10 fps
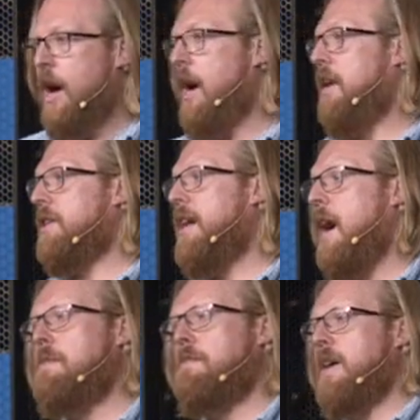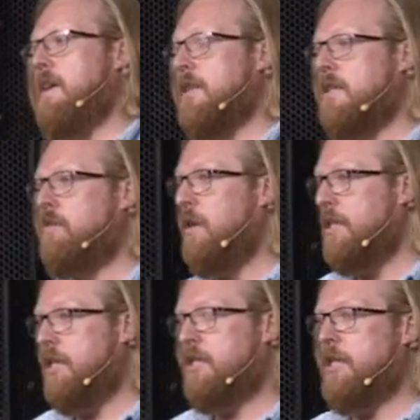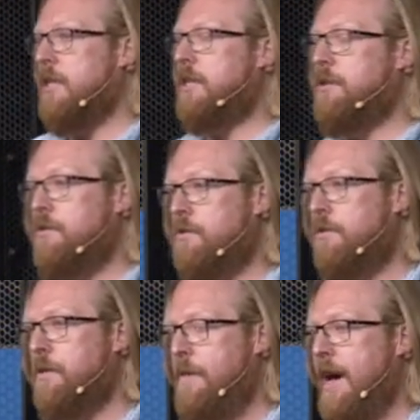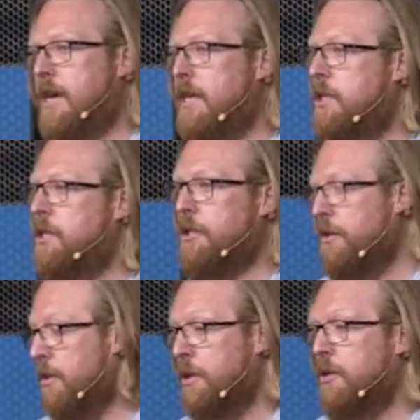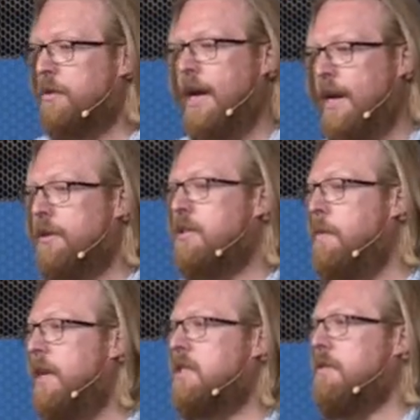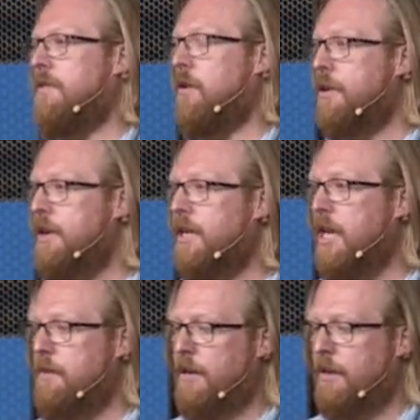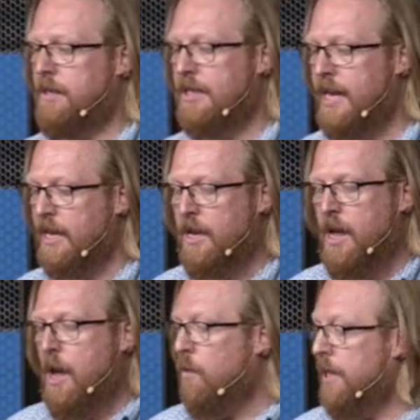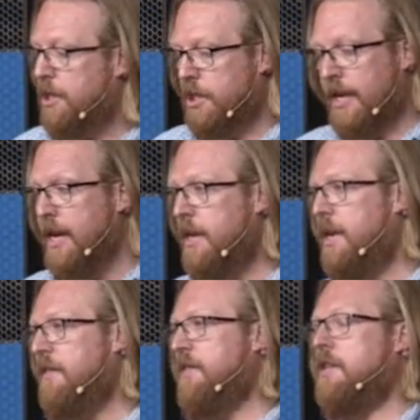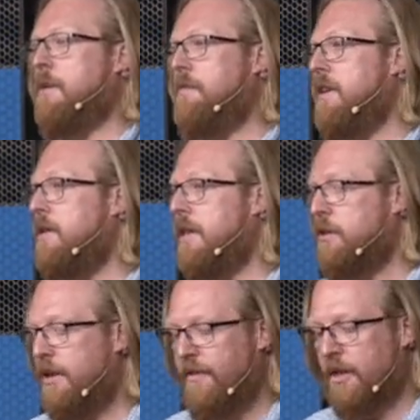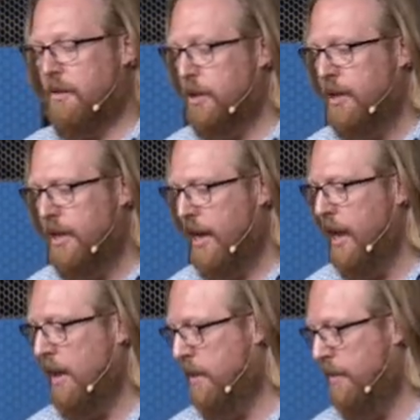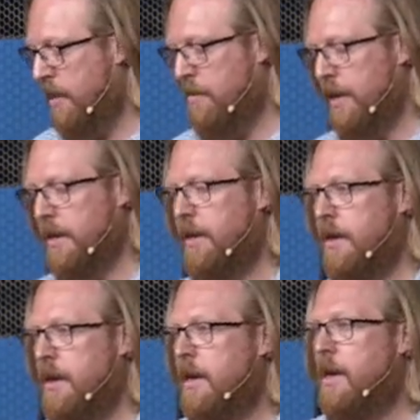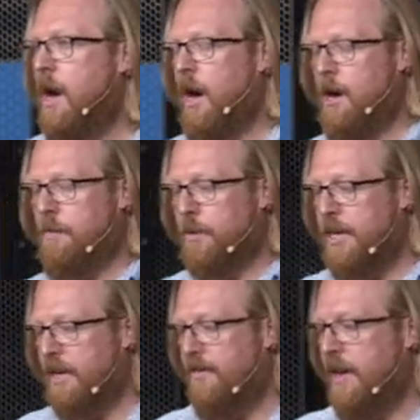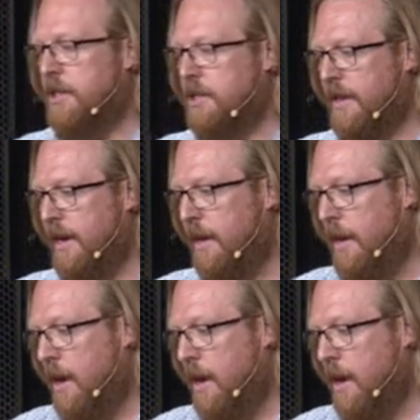The time and maintenance, once it's into the package, you're kind of responsible for it. You have to keep it up to date, which, again, if it's something that's great for the community, I highly recommend we take advantage of that.